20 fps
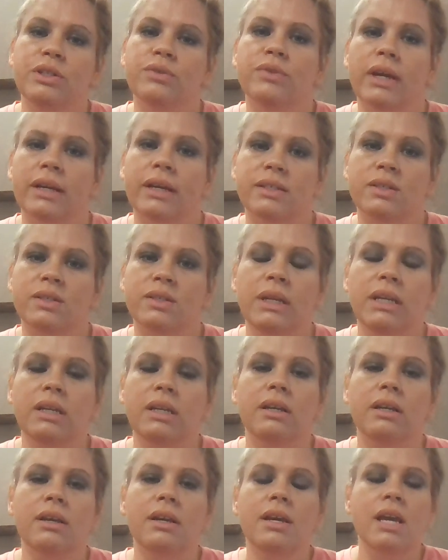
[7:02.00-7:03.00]
next week,
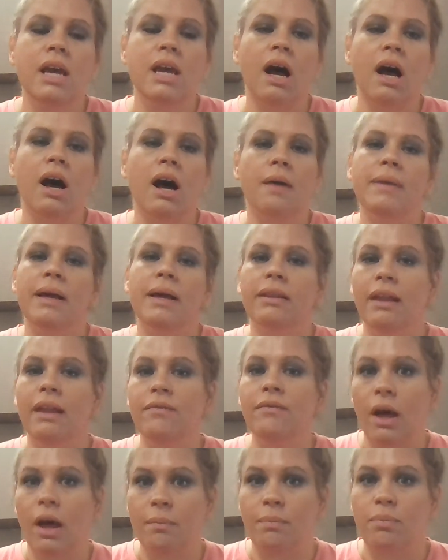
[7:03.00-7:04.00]
a
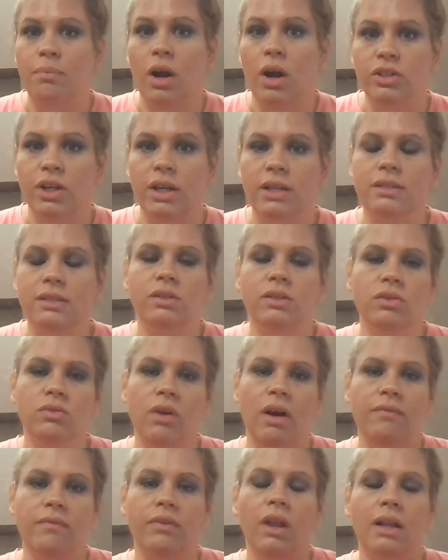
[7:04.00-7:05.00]
level up project. So
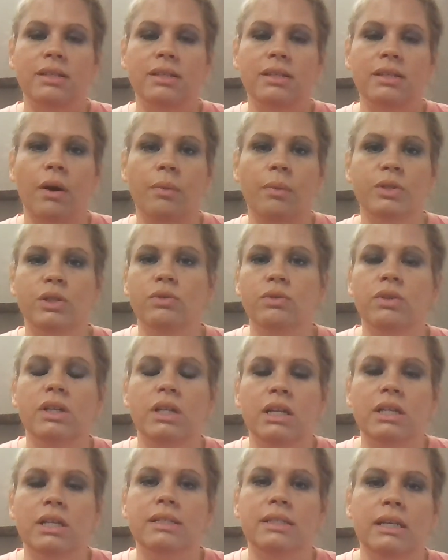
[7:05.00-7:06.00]
you'll have lots of
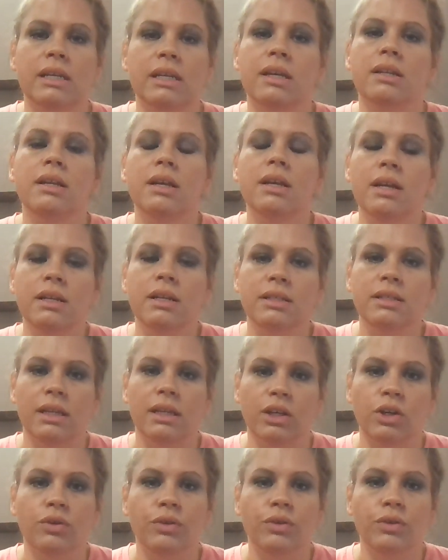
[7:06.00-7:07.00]
opportunities to
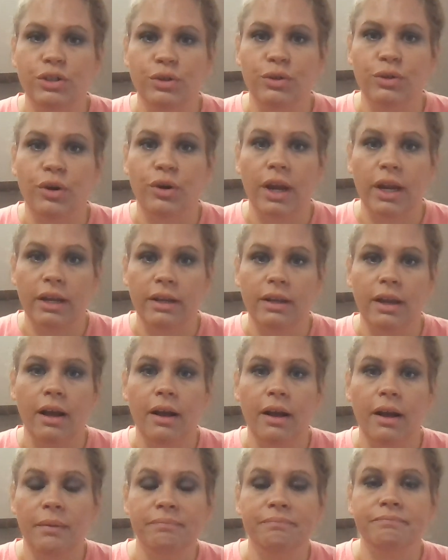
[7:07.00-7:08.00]
increase your grade
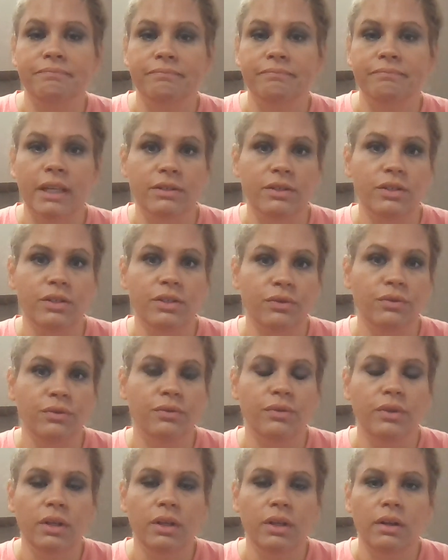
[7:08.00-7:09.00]

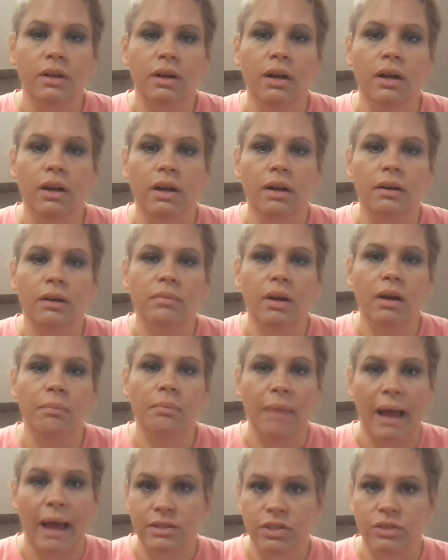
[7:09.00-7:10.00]
into
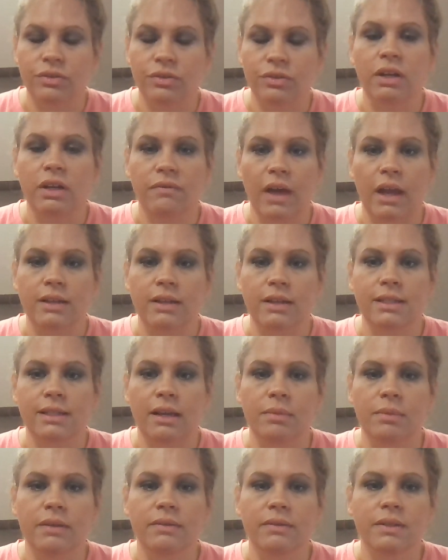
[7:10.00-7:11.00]
mastery of that
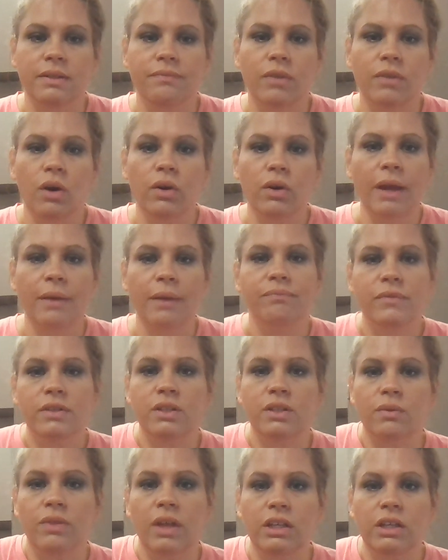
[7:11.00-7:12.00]
assignment. Okay,
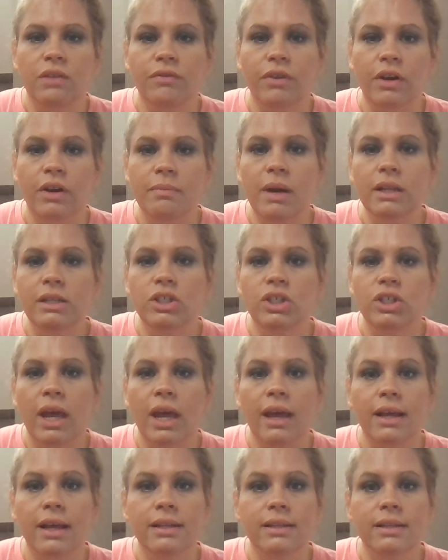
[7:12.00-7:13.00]
so thank you very much.
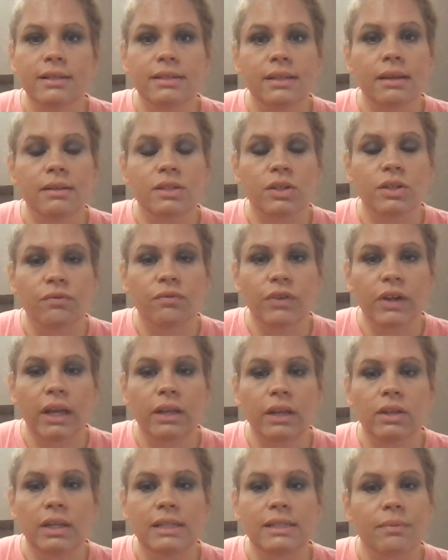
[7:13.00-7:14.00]
And don't
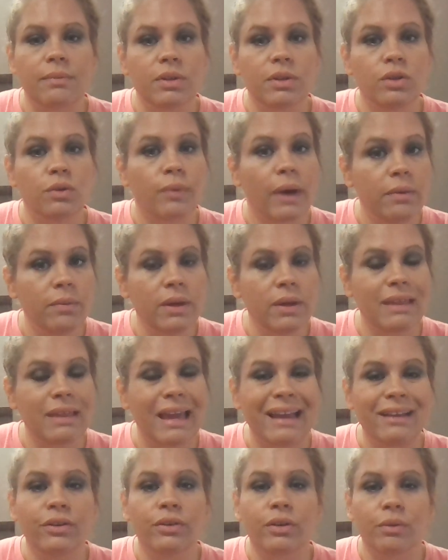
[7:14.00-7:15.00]
forget, you need something to write with
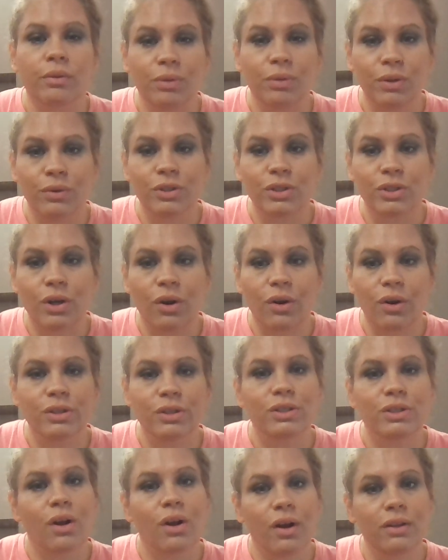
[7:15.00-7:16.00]
and your computer
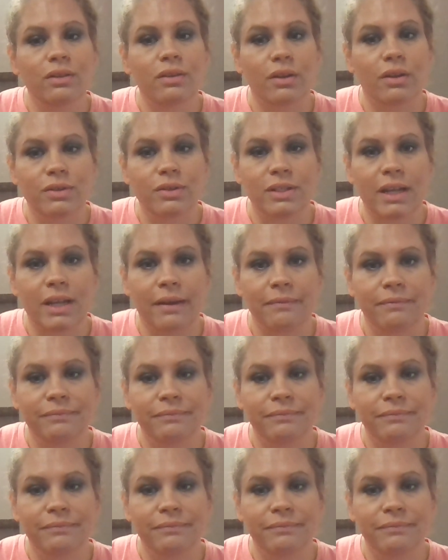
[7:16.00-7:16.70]
charged on Thursday.